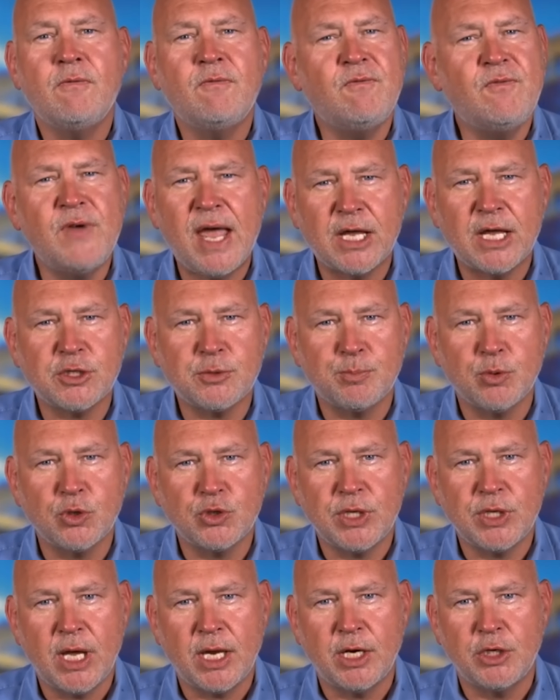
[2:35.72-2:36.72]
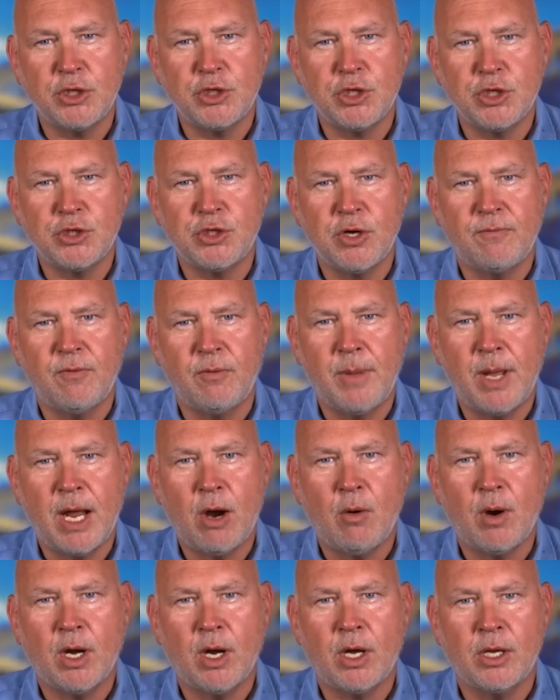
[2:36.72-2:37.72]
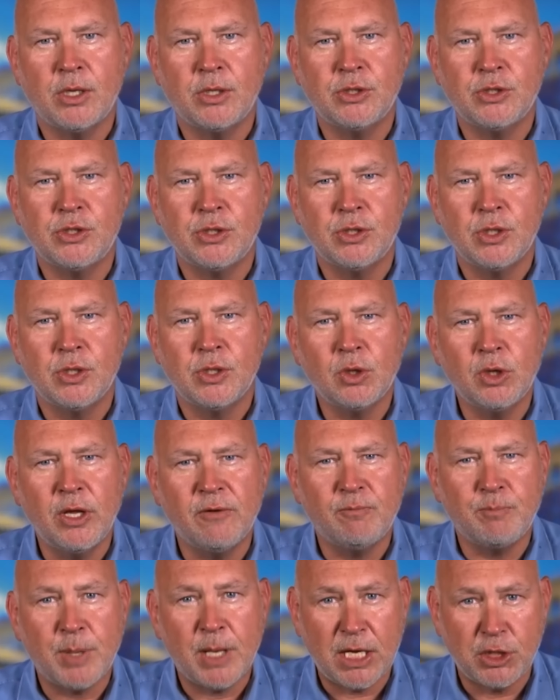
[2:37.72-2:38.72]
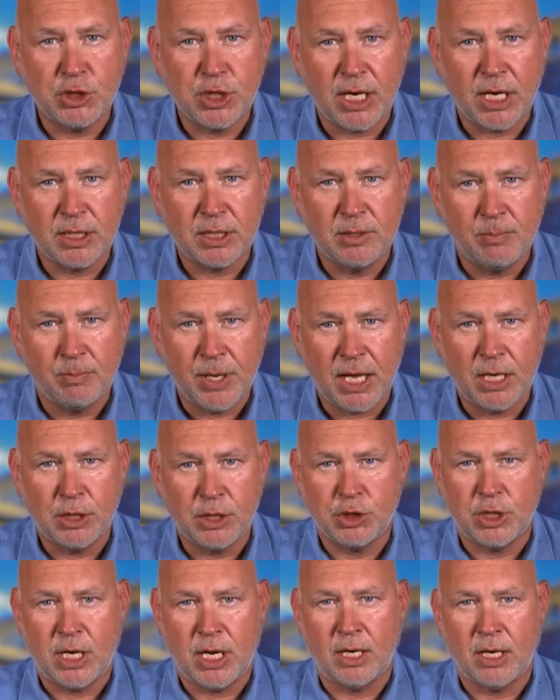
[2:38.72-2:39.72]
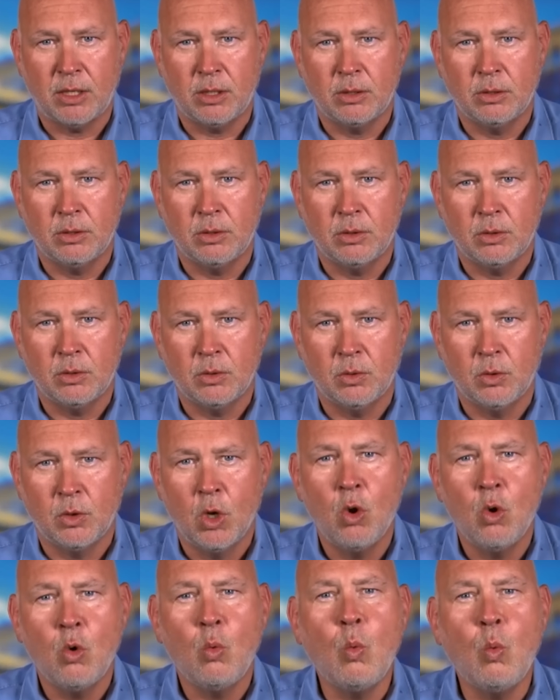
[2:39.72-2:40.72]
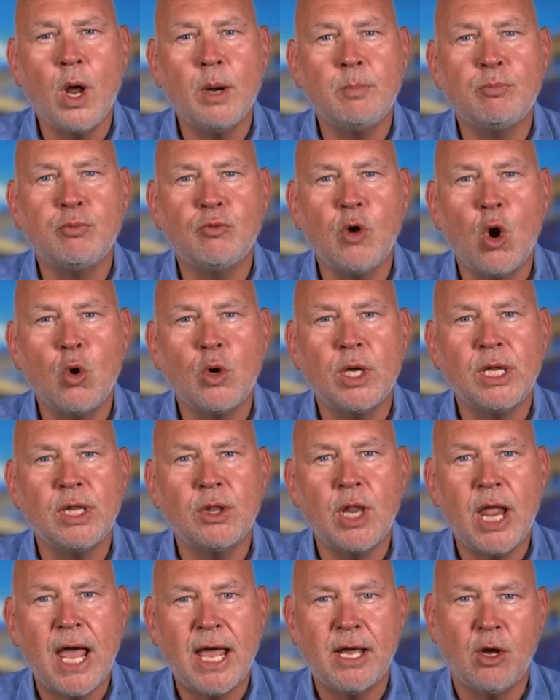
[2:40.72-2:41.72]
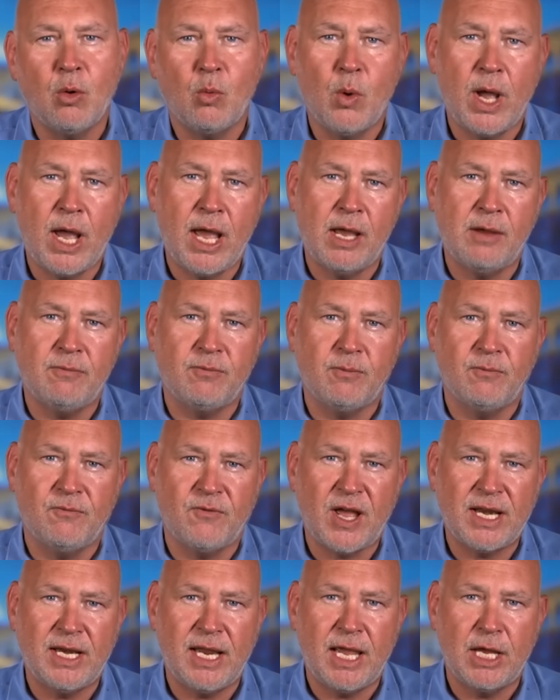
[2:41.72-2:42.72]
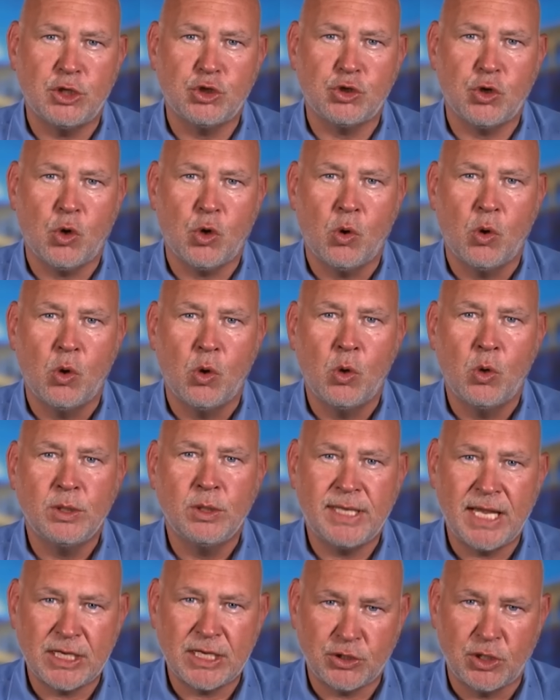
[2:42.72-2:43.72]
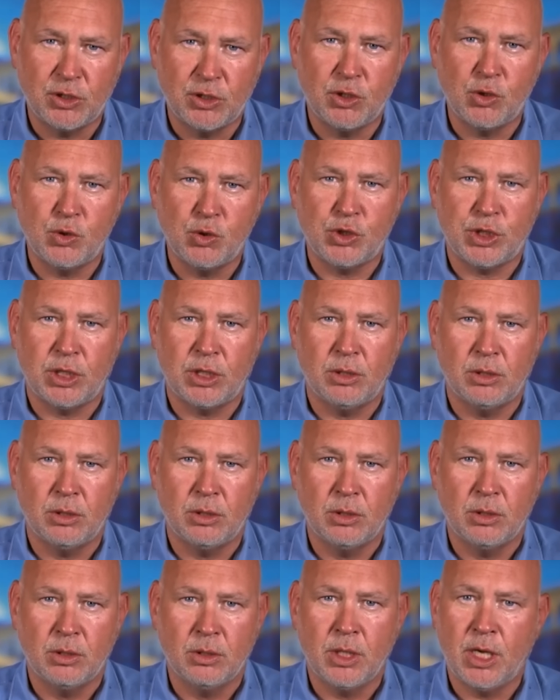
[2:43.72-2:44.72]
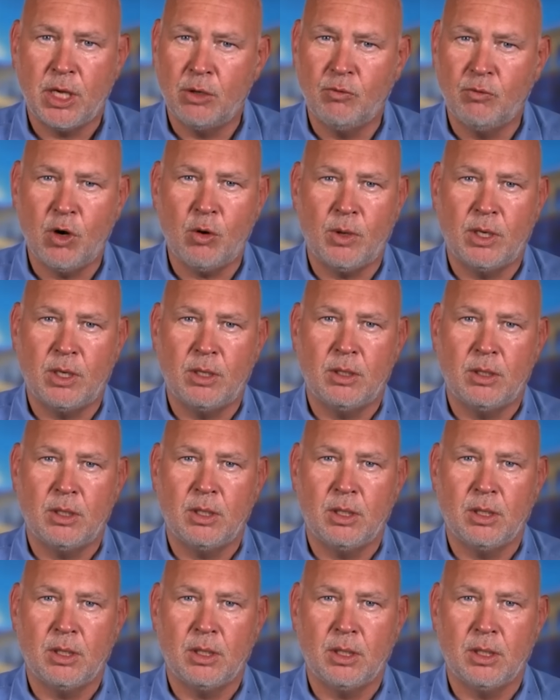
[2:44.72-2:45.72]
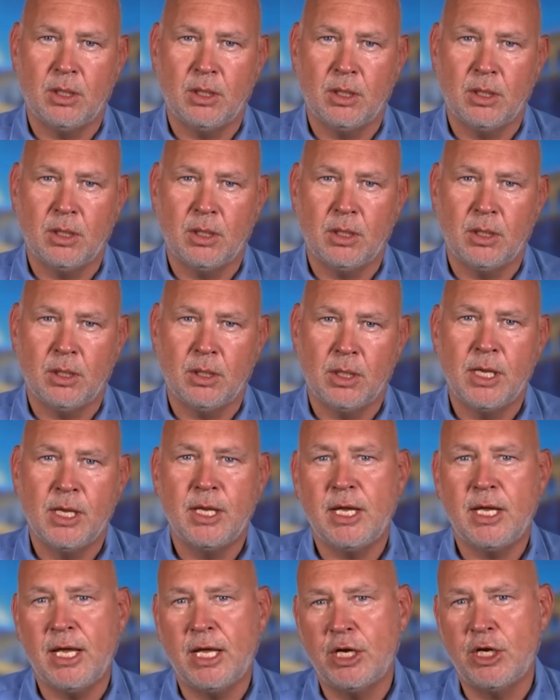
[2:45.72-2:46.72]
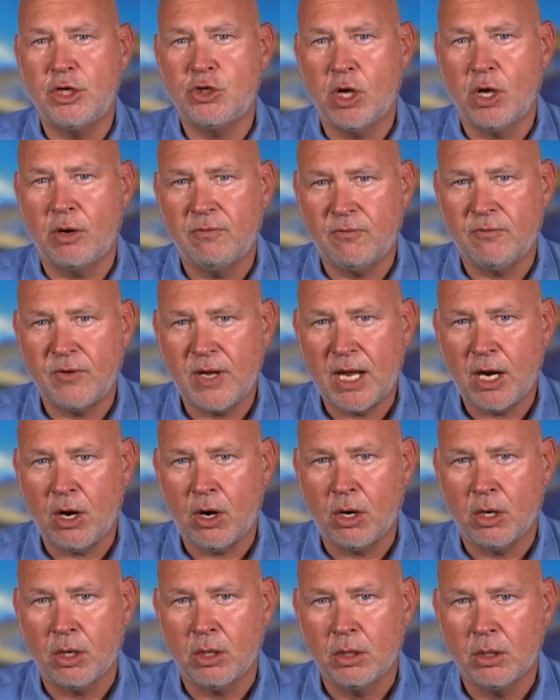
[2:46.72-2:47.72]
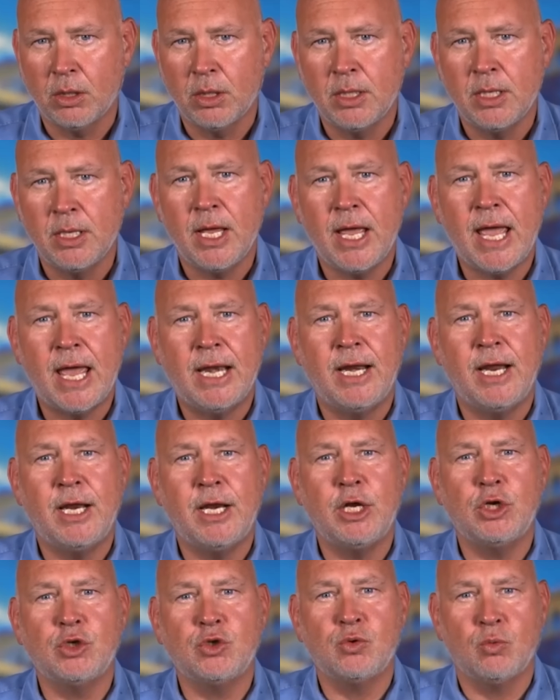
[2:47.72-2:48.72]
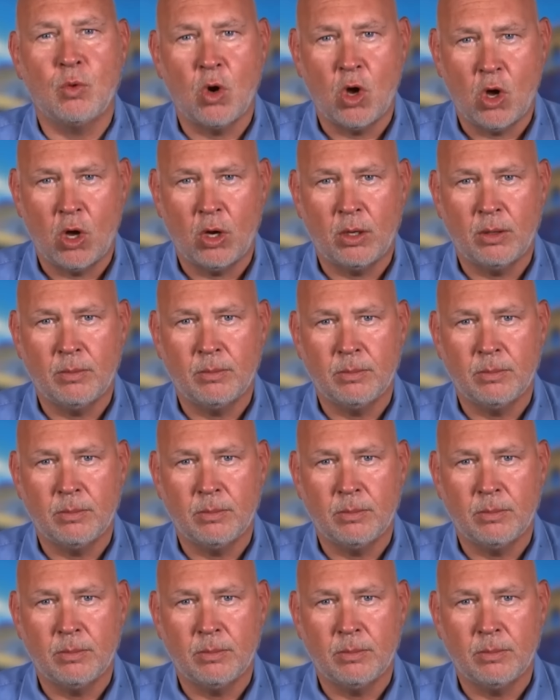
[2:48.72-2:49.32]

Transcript: Vast percentages of Americans live paycheck to paycheck, one broken leg away from financial destitution and ruin. It is unfair and it is wrong.